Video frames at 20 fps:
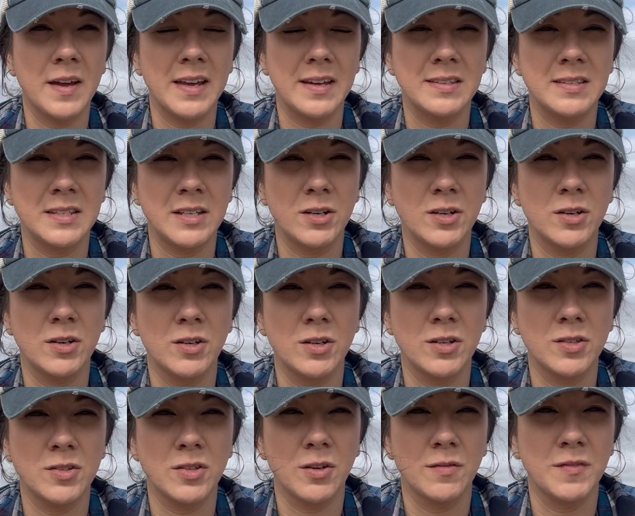exterior
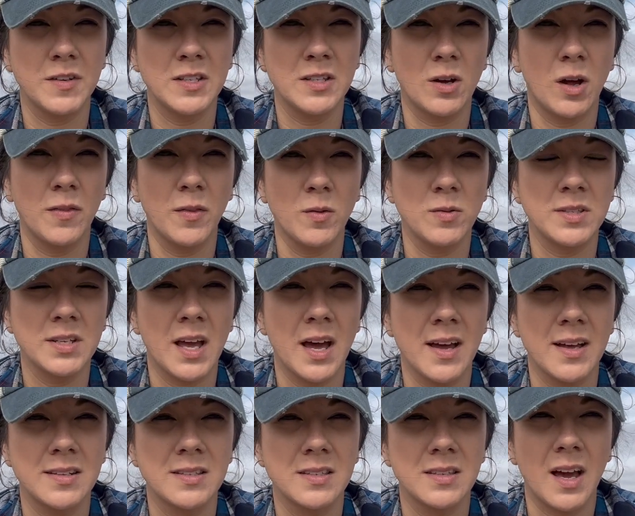surface on those
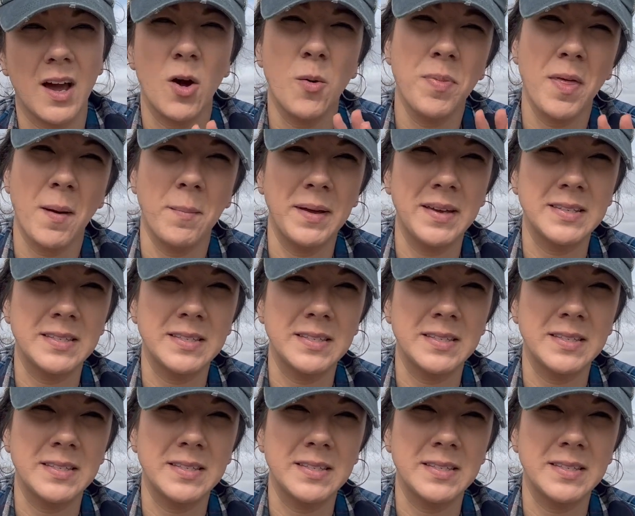cuts. I hope that makes